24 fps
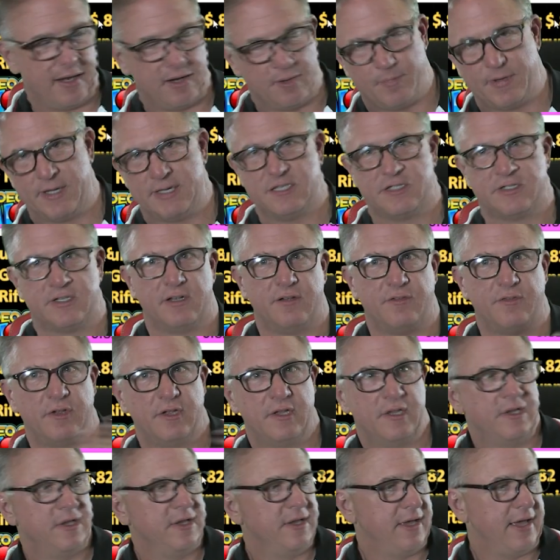a bunch of
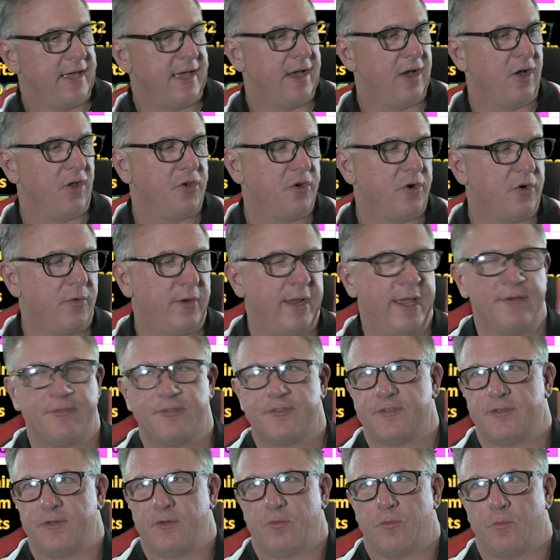Elder
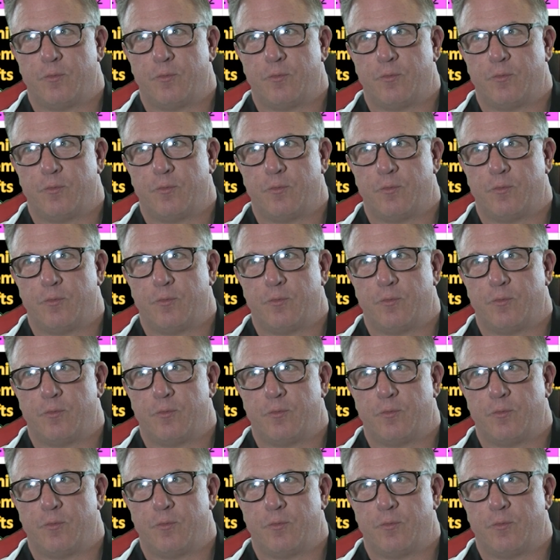Rifts,